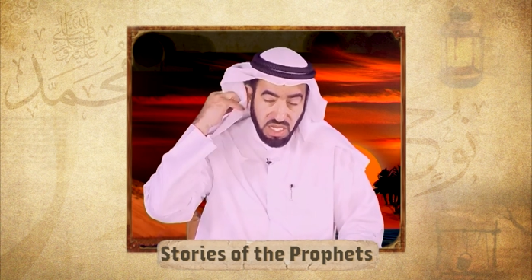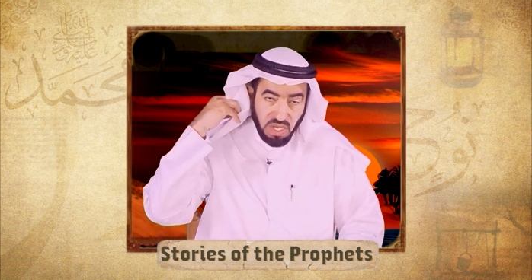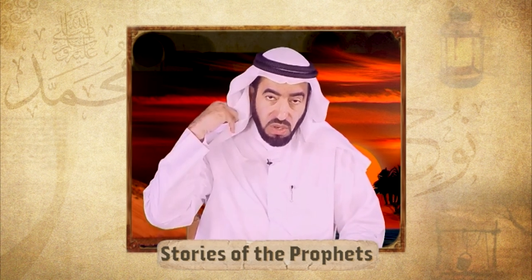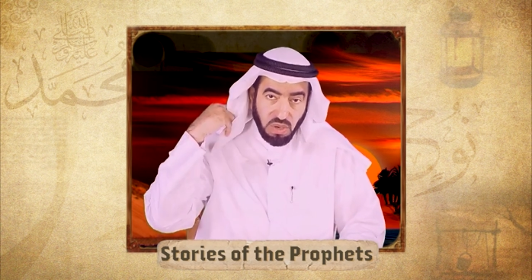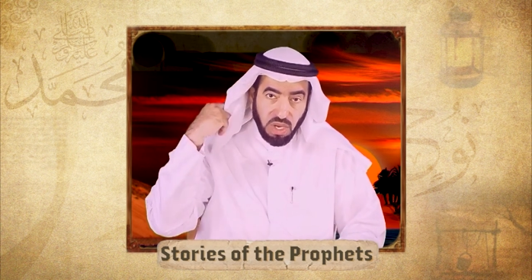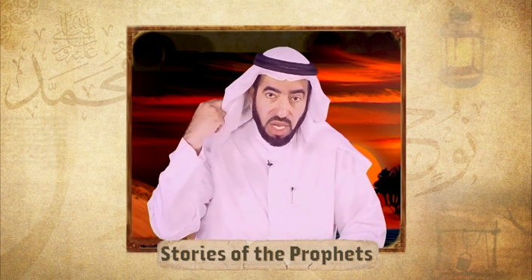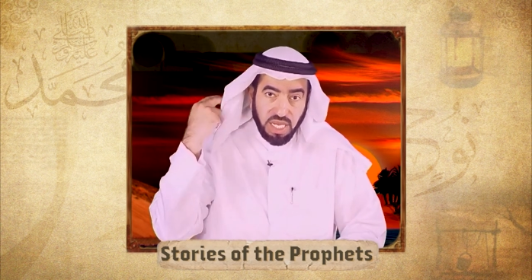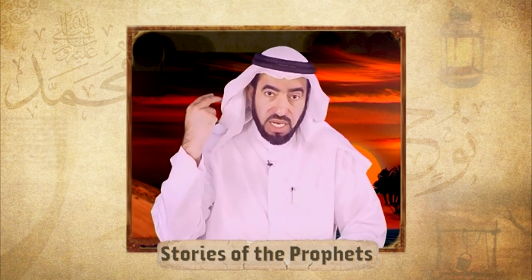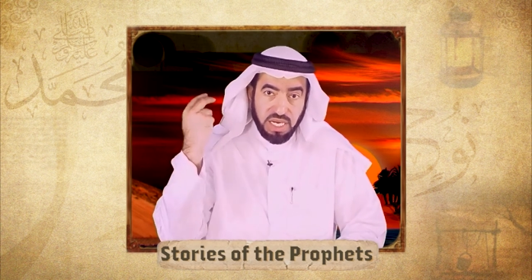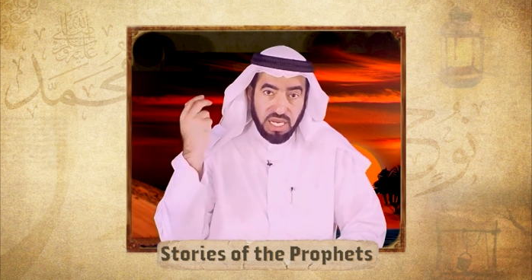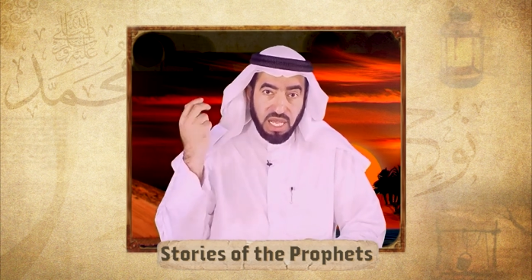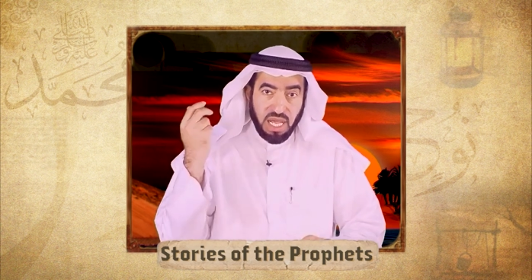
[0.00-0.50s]

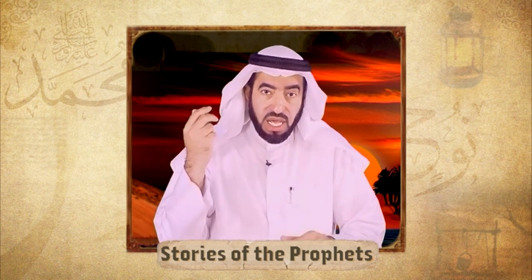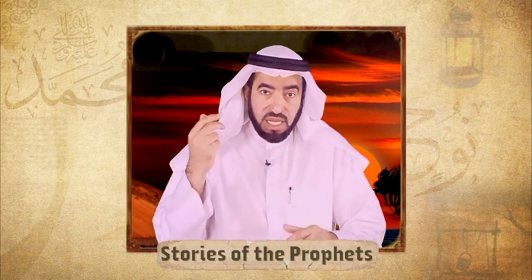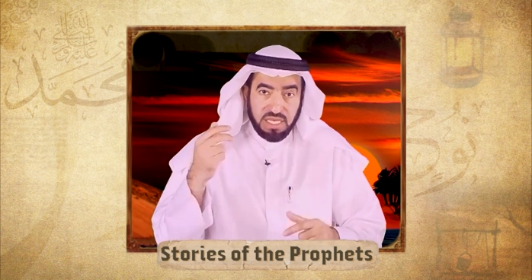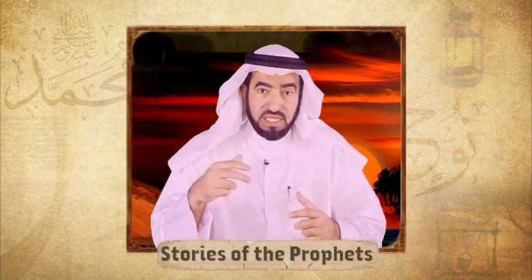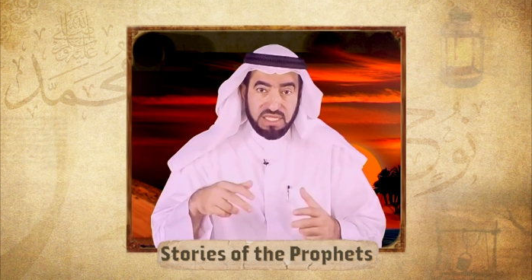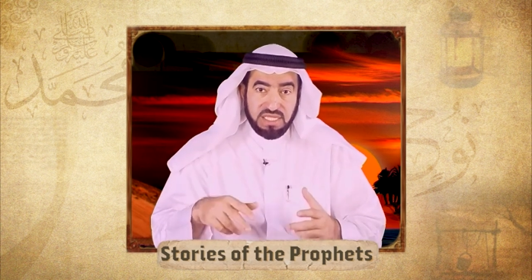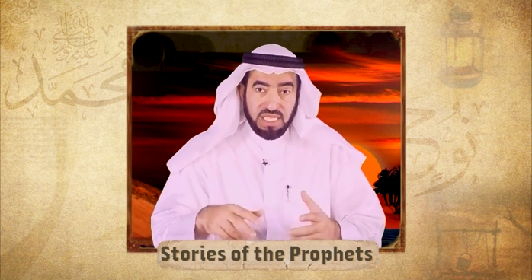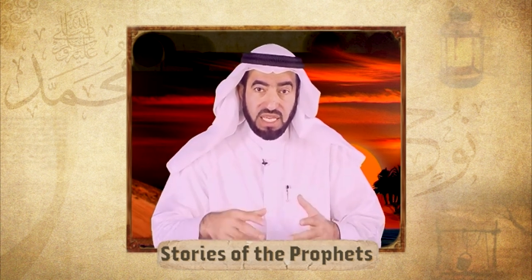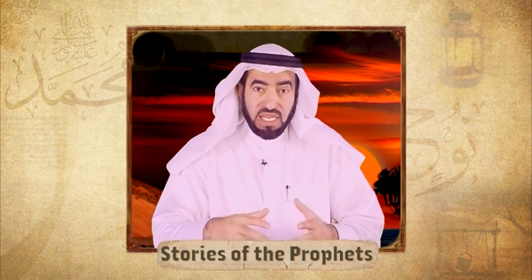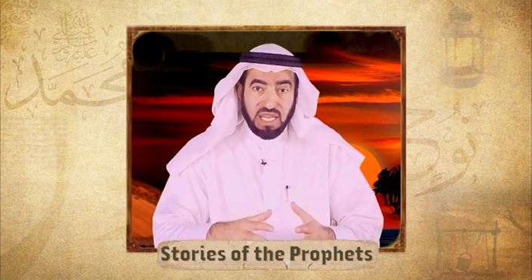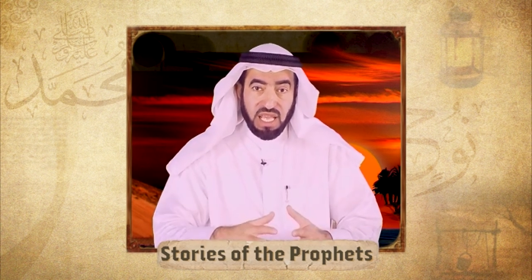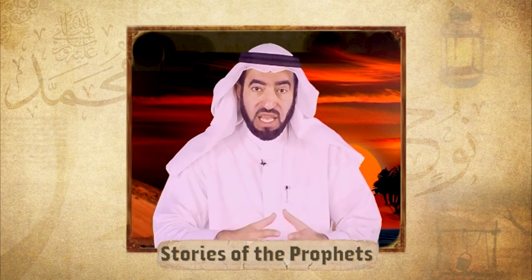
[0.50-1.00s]
were, are
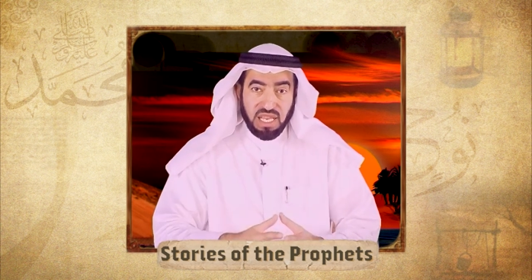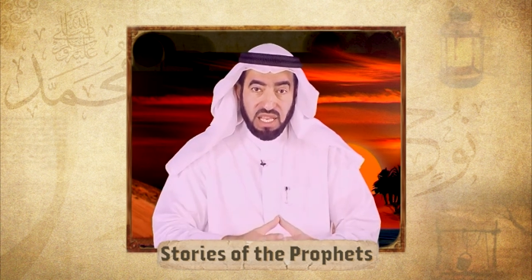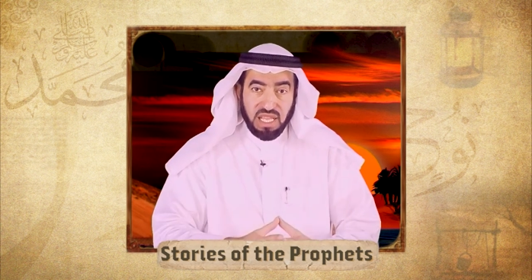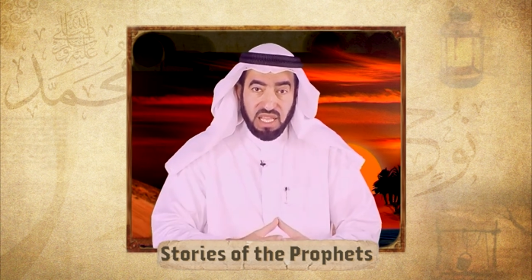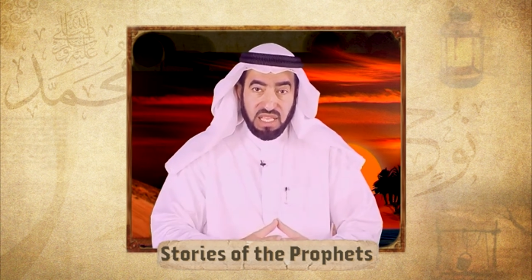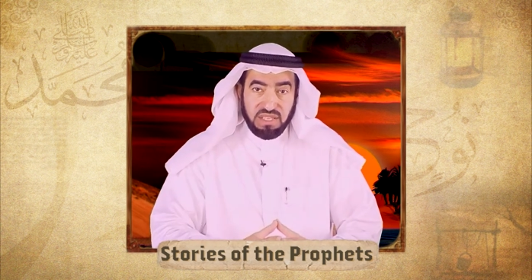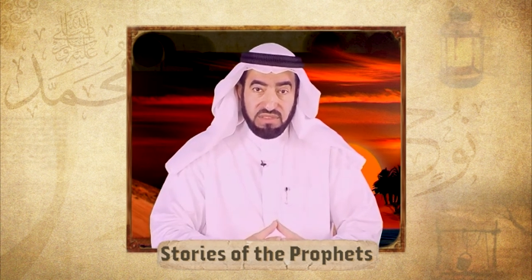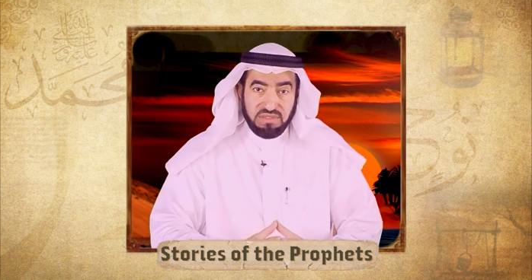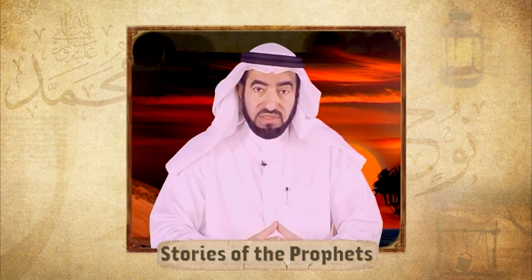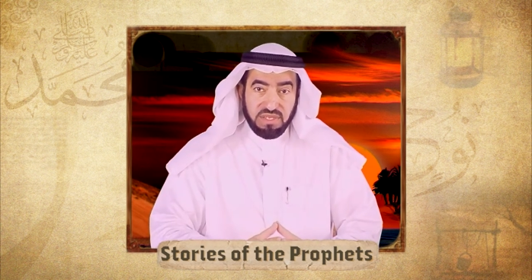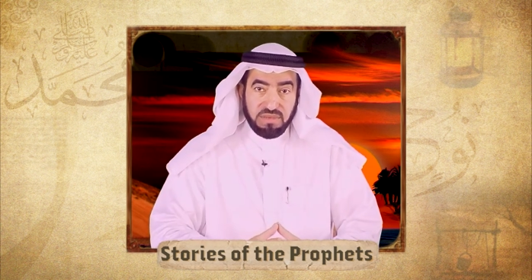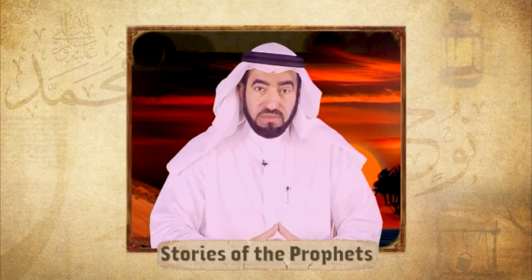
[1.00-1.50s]
still
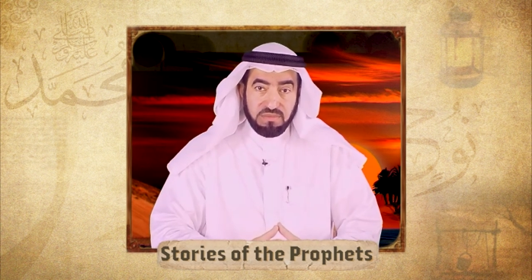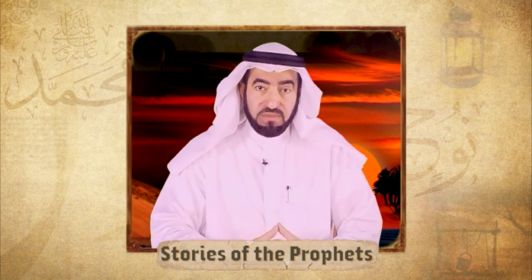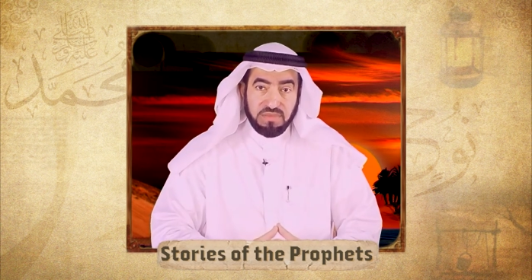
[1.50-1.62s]
alive.